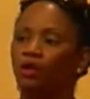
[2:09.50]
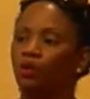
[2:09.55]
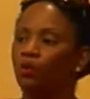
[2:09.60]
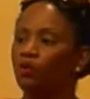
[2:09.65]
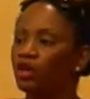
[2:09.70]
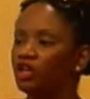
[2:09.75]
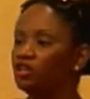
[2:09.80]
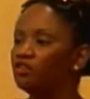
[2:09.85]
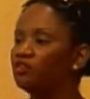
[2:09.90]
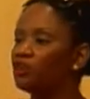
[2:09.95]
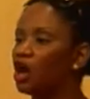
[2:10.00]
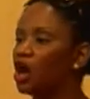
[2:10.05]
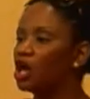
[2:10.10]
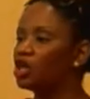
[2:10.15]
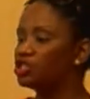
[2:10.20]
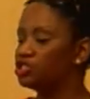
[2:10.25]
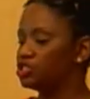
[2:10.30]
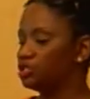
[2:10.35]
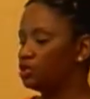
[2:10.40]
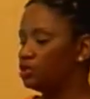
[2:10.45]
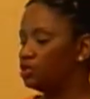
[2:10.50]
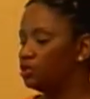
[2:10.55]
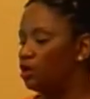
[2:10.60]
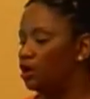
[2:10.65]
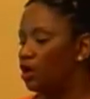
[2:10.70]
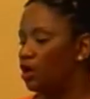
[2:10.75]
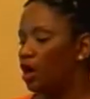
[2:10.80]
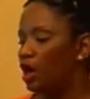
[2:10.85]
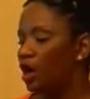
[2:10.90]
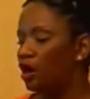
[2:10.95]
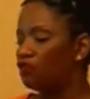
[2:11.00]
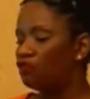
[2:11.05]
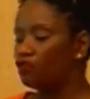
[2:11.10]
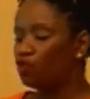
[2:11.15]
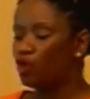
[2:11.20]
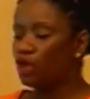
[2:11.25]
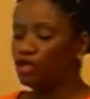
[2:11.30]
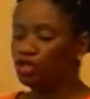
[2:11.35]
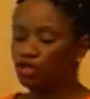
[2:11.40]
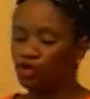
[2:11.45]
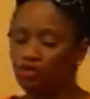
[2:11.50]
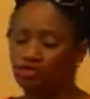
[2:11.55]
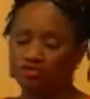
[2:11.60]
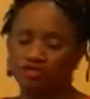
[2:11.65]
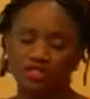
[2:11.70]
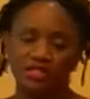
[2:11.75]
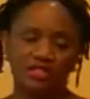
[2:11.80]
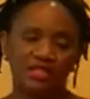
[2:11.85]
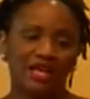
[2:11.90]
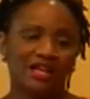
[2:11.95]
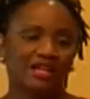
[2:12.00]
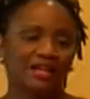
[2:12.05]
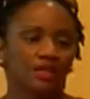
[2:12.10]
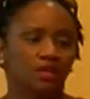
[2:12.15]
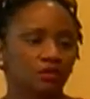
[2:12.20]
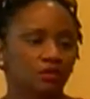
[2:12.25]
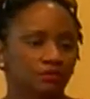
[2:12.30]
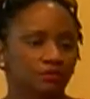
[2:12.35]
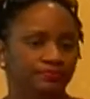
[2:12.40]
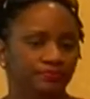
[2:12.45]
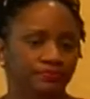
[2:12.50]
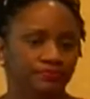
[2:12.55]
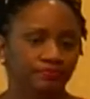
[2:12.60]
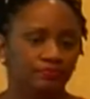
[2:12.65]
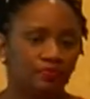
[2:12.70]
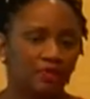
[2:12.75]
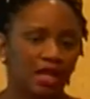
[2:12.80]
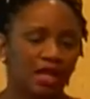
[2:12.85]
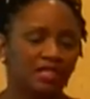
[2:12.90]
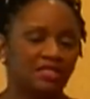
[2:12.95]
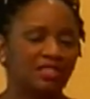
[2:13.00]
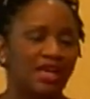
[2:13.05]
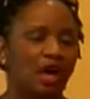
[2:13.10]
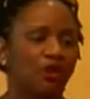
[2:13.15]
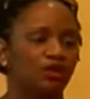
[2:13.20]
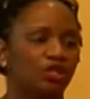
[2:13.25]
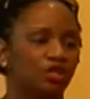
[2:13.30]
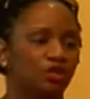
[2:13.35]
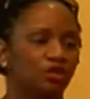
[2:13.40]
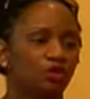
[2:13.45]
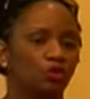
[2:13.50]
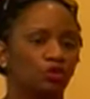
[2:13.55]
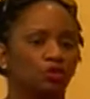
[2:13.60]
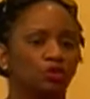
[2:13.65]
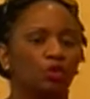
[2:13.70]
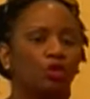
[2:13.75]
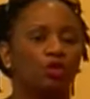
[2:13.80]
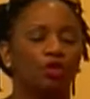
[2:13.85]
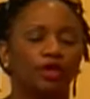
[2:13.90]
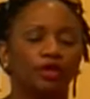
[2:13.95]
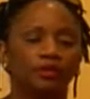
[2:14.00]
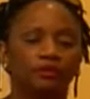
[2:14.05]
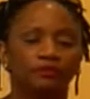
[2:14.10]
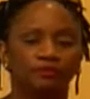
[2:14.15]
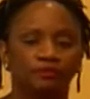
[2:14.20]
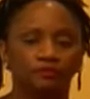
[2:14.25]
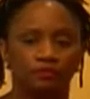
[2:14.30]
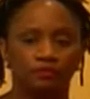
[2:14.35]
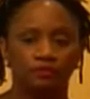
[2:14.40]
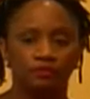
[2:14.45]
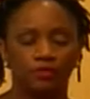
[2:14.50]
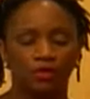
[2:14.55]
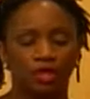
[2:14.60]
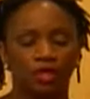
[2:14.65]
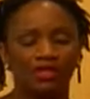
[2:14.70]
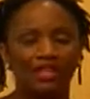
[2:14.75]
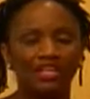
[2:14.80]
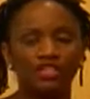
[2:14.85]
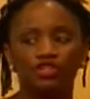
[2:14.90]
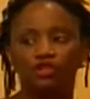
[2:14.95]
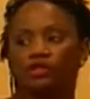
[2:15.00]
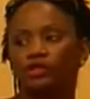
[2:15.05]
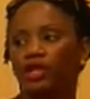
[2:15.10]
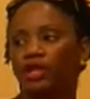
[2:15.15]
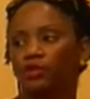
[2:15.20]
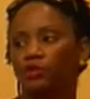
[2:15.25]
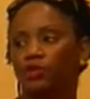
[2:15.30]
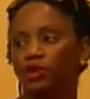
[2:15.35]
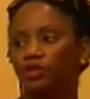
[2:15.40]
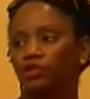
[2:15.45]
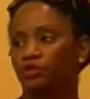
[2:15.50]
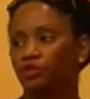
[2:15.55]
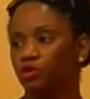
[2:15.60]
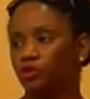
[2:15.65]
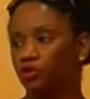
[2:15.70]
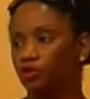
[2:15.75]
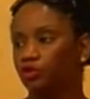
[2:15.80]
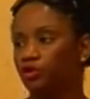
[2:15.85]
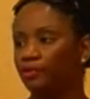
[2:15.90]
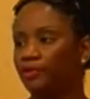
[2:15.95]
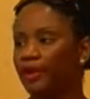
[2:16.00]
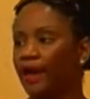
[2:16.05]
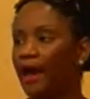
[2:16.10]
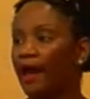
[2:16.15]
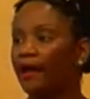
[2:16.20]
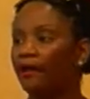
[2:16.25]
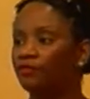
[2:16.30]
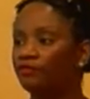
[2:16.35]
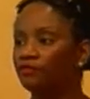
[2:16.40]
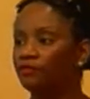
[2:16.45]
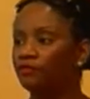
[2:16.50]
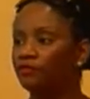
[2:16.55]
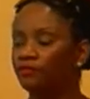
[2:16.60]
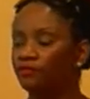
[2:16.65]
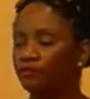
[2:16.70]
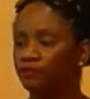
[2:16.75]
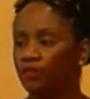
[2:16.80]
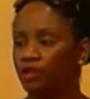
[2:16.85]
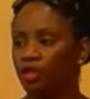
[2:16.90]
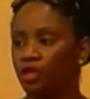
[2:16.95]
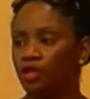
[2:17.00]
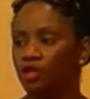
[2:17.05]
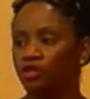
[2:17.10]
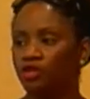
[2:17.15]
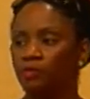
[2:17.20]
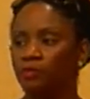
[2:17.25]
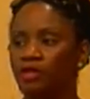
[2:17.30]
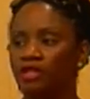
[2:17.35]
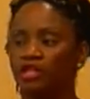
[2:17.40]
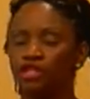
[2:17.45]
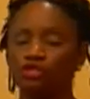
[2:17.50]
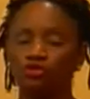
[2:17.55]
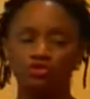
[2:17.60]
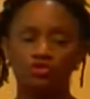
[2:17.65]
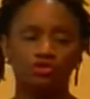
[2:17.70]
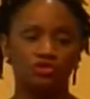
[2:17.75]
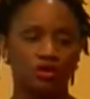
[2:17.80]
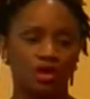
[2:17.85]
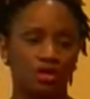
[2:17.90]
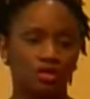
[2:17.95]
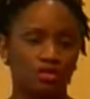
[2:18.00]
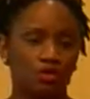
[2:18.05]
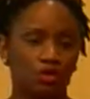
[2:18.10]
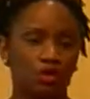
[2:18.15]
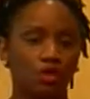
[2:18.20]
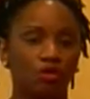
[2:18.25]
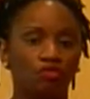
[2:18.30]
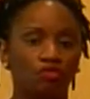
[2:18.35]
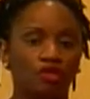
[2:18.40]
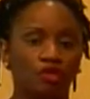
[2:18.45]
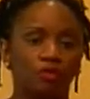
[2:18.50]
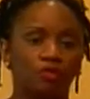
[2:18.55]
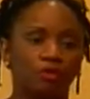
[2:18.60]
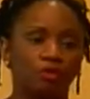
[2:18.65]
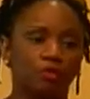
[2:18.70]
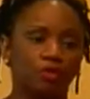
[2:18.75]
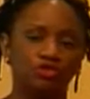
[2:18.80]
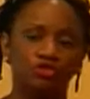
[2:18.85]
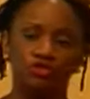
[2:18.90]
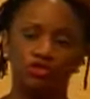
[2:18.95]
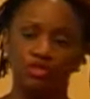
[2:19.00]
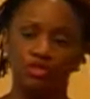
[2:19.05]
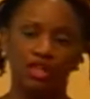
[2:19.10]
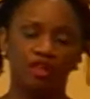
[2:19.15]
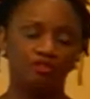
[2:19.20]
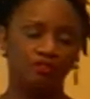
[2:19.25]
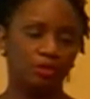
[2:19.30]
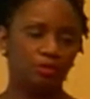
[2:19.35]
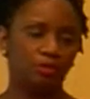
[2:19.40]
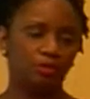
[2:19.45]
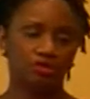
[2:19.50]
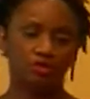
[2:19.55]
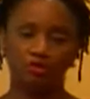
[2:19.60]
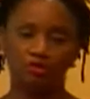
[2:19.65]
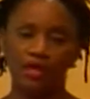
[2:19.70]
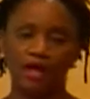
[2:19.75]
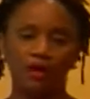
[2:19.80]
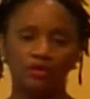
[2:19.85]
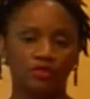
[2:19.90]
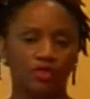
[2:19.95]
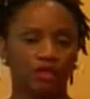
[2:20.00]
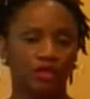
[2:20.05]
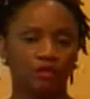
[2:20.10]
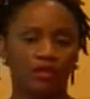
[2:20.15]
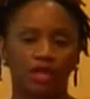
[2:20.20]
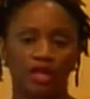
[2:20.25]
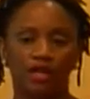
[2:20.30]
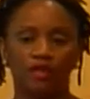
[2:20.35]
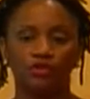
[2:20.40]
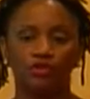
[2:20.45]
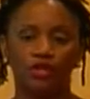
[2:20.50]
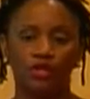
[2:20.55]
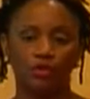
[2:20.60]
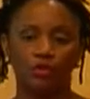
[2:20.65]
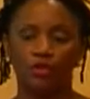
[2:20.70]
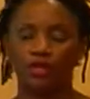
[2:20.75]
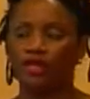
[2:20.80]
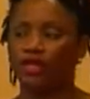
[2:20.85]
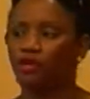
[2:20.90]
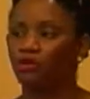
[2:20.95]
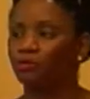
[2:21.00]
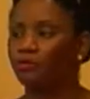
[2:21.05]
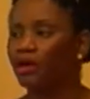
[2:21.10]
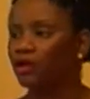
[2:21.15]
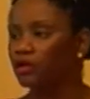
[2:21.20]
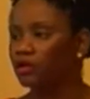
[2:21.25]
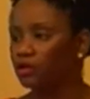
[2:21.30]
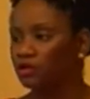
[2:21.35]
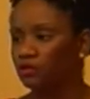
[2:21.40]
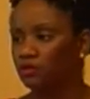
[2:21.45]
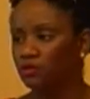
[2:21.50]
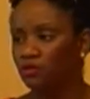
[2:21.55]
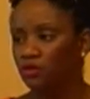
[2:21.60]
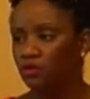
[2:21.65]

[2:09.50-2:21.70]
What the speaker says: Word of caution, avoid overselling and touting your own horn. Let your network do it on your behalf. The minute you start to overly promote yourself, people tune out, they don't care, they don't want to hear about it.